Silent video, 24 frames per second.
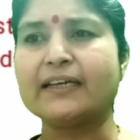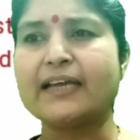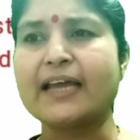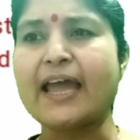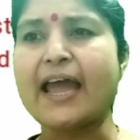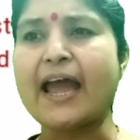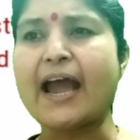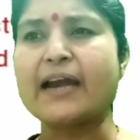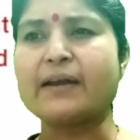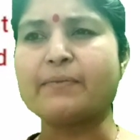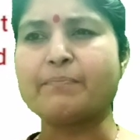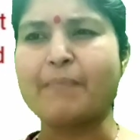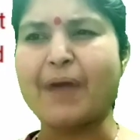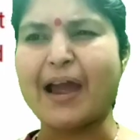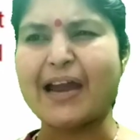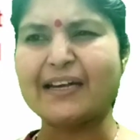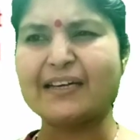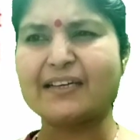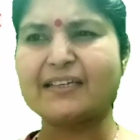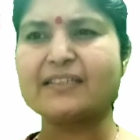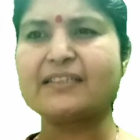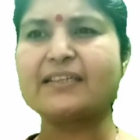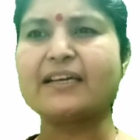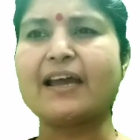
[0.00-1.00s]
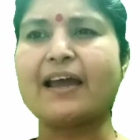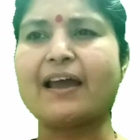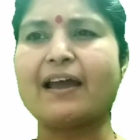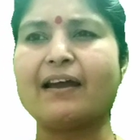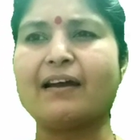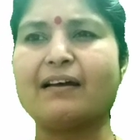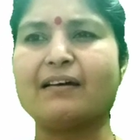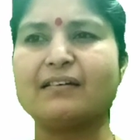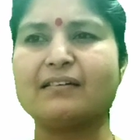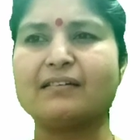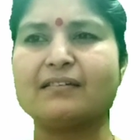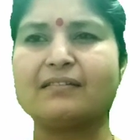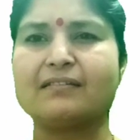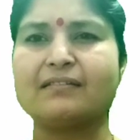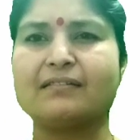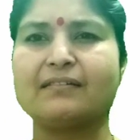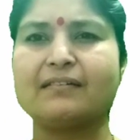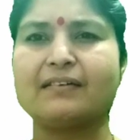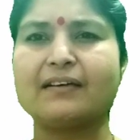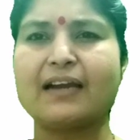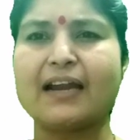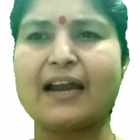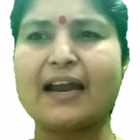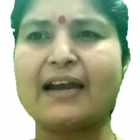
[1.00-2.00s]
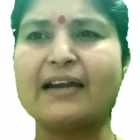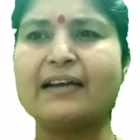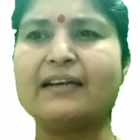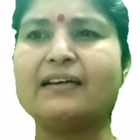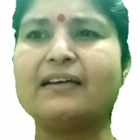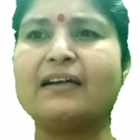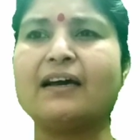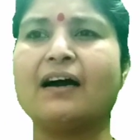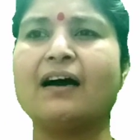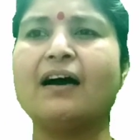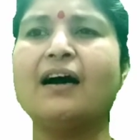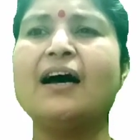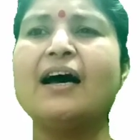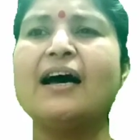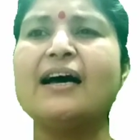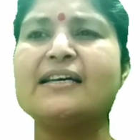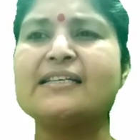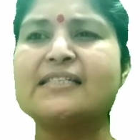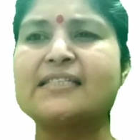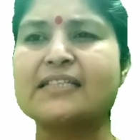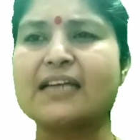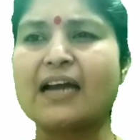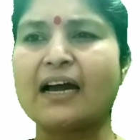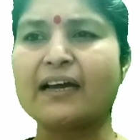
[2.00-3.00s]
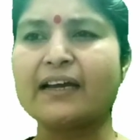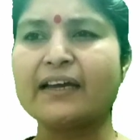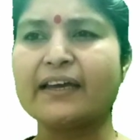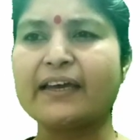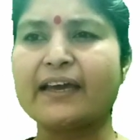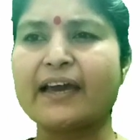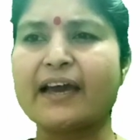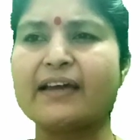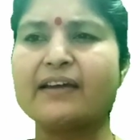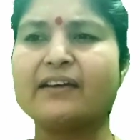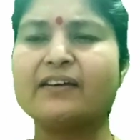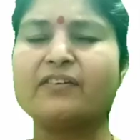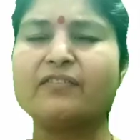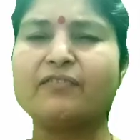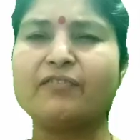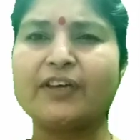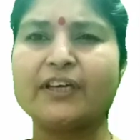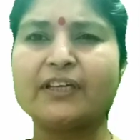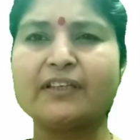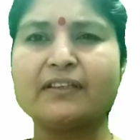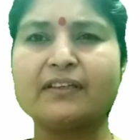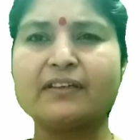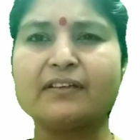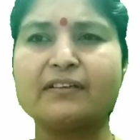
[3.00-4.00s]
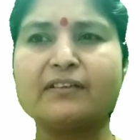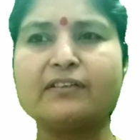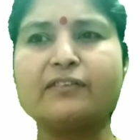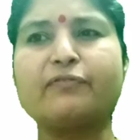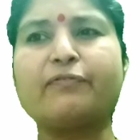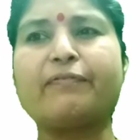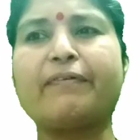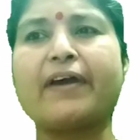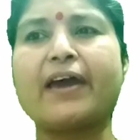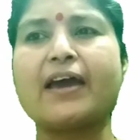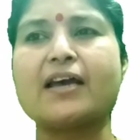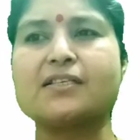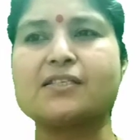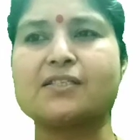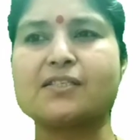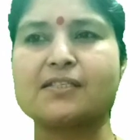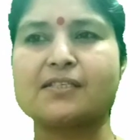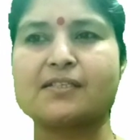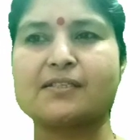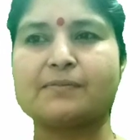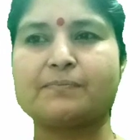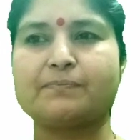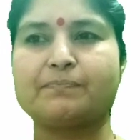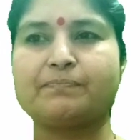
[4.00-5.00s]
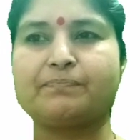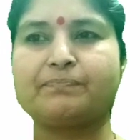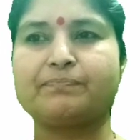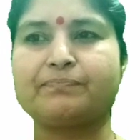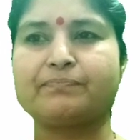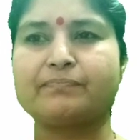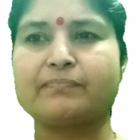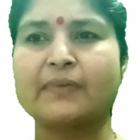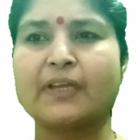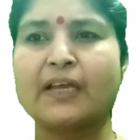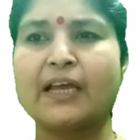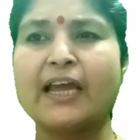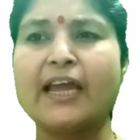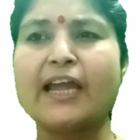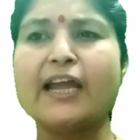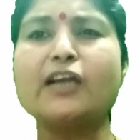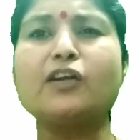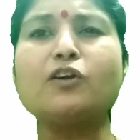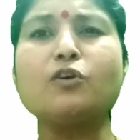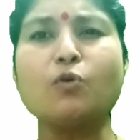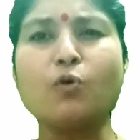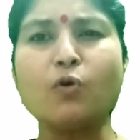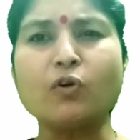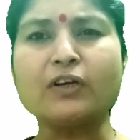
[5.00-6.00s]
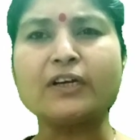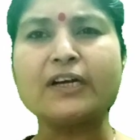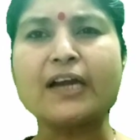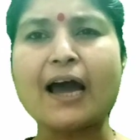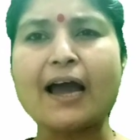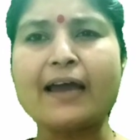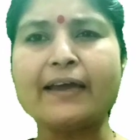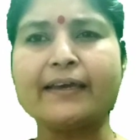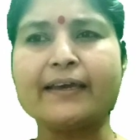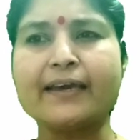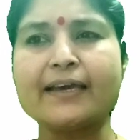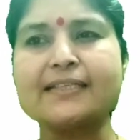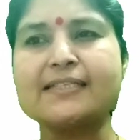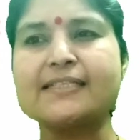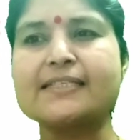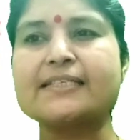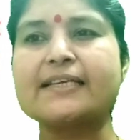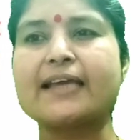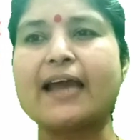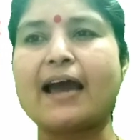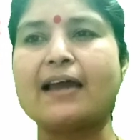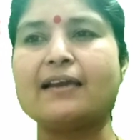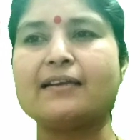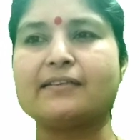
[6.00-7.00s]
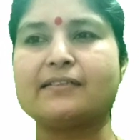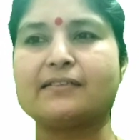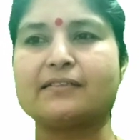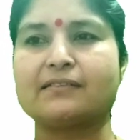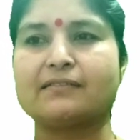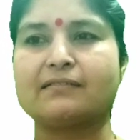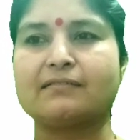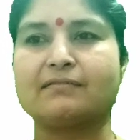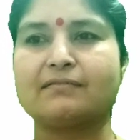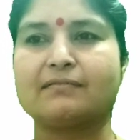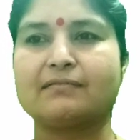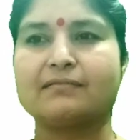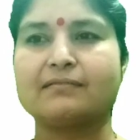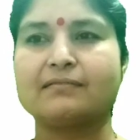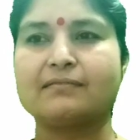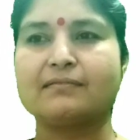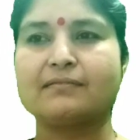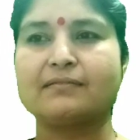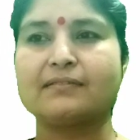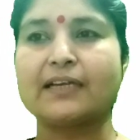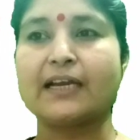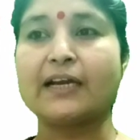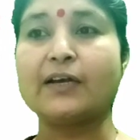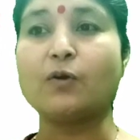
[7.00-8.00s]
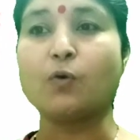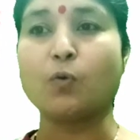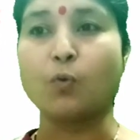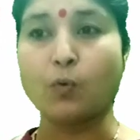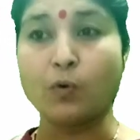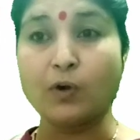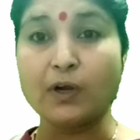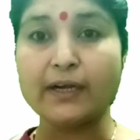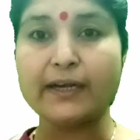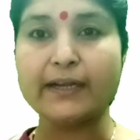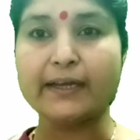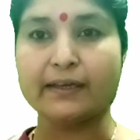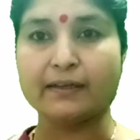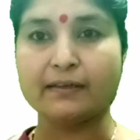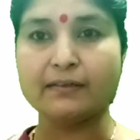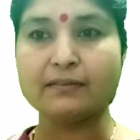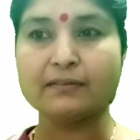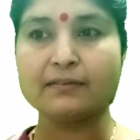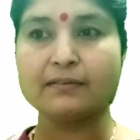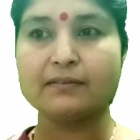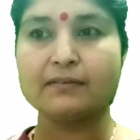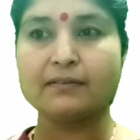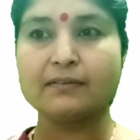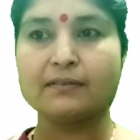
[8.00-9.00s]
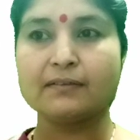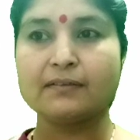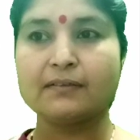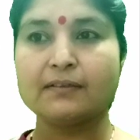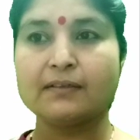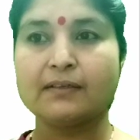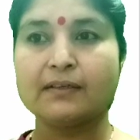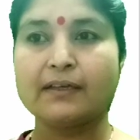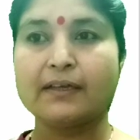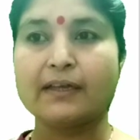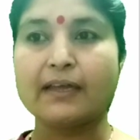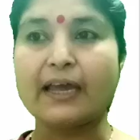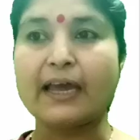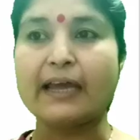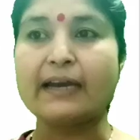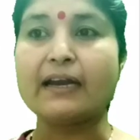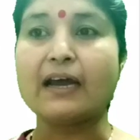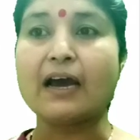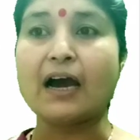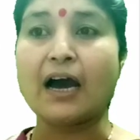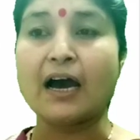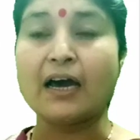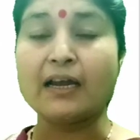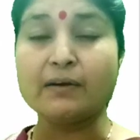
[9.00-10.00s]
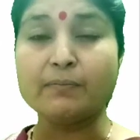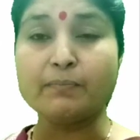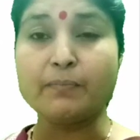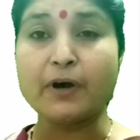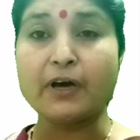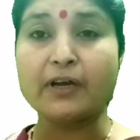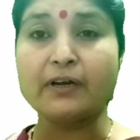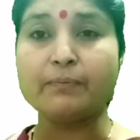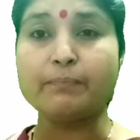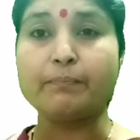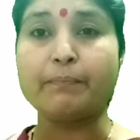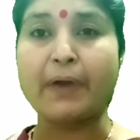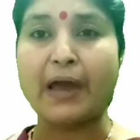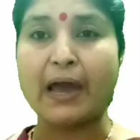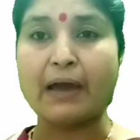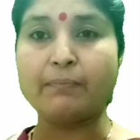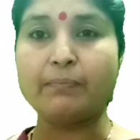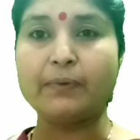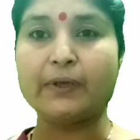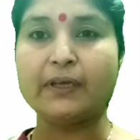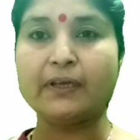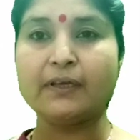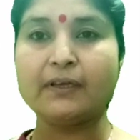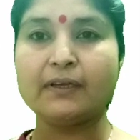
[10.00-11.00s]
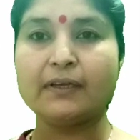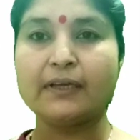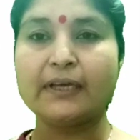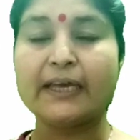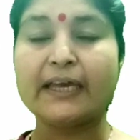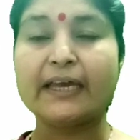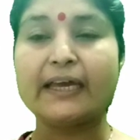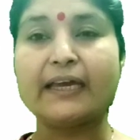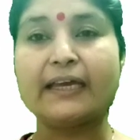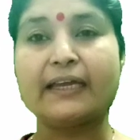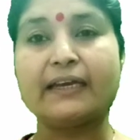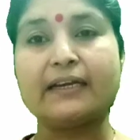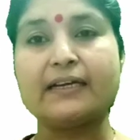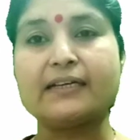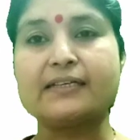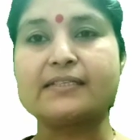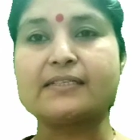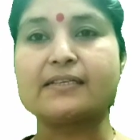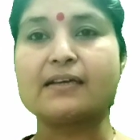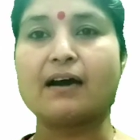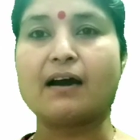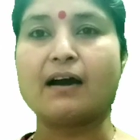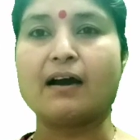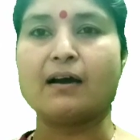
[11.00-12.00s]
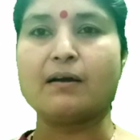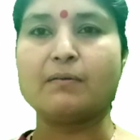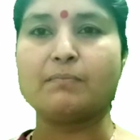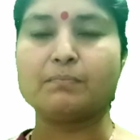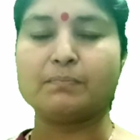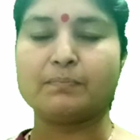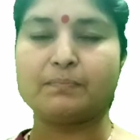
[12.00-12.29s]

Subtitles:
Had matted hair and shrunken, withered face. It looked like a skeleton and holding an unborn baby in its arm.